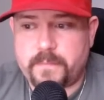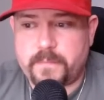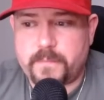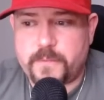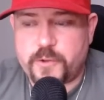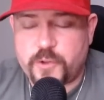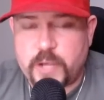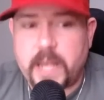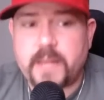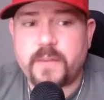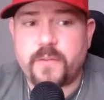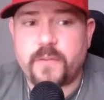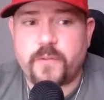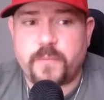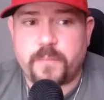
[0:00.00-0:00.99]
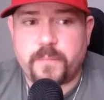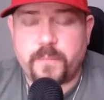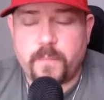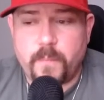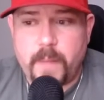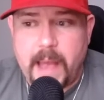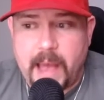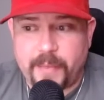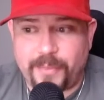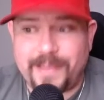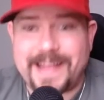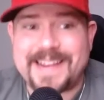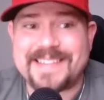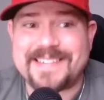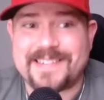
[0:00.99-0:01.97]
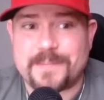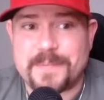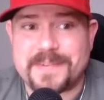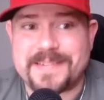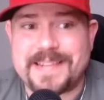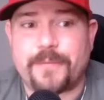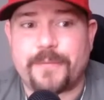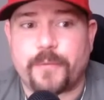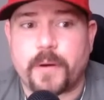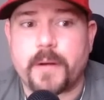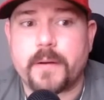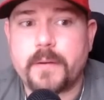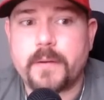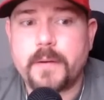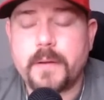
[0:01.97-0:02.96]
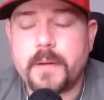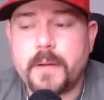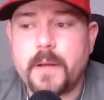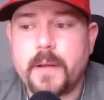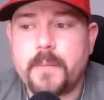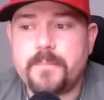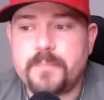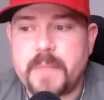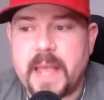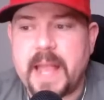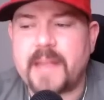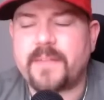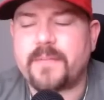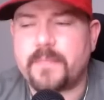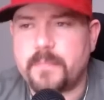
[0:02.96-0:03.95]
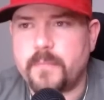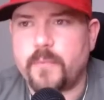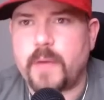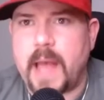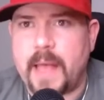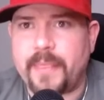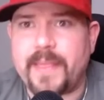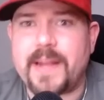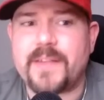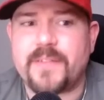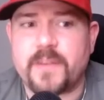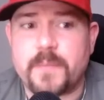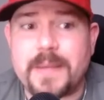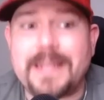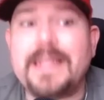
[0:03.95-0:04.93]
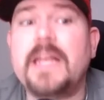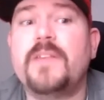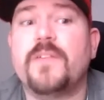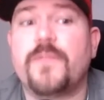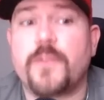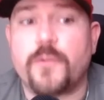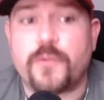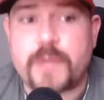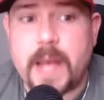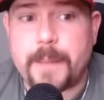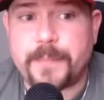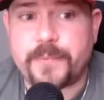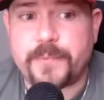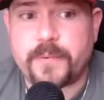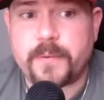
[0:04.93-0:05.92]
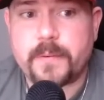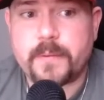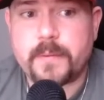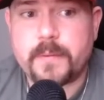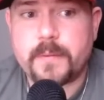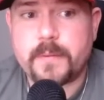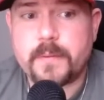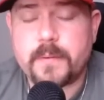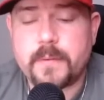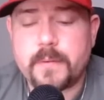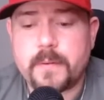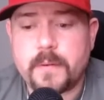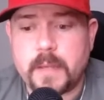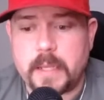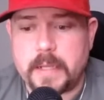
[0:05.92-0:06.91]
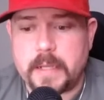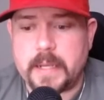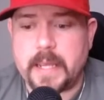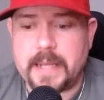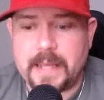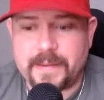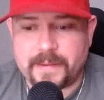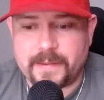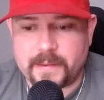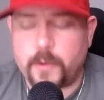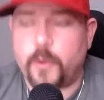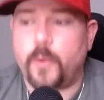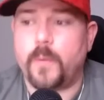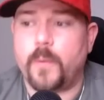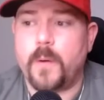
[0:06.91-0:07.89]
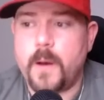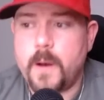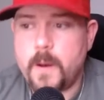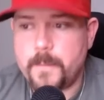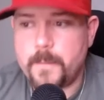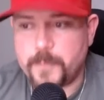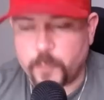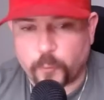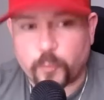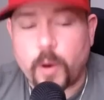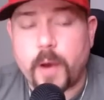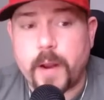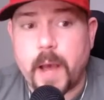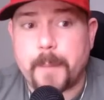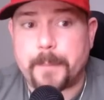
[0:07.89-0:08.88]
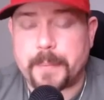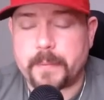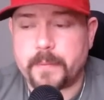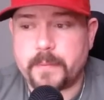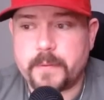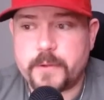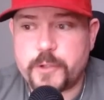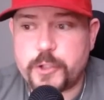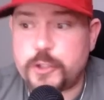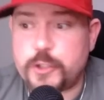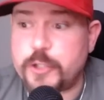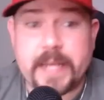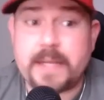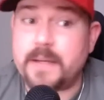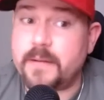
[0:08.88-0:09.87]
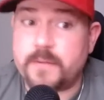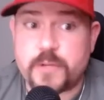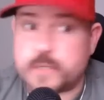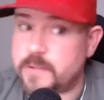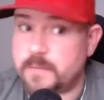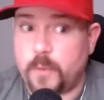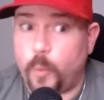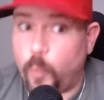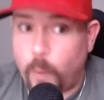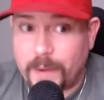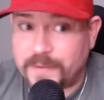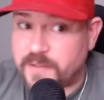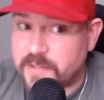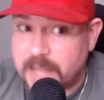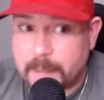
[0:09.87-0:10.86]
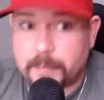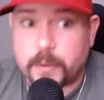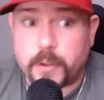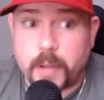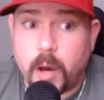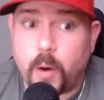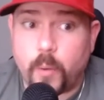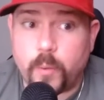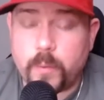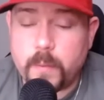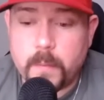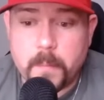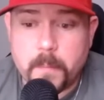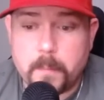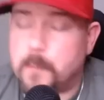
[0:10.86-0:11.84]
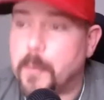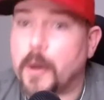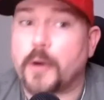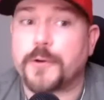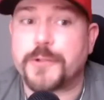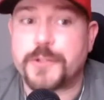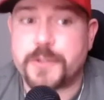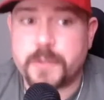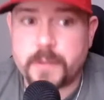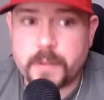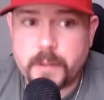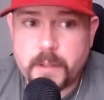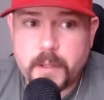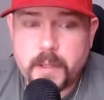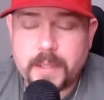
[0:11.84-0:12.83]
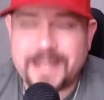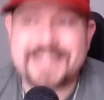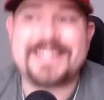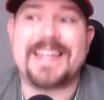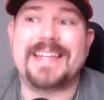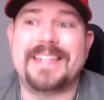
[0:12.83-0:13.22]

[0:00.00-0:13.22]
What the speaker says: Shaedon's athleticism is different. Ant's athleticism, he needs a few steps. He needs a little run up. Shaedon, just one step, go, burst. He's a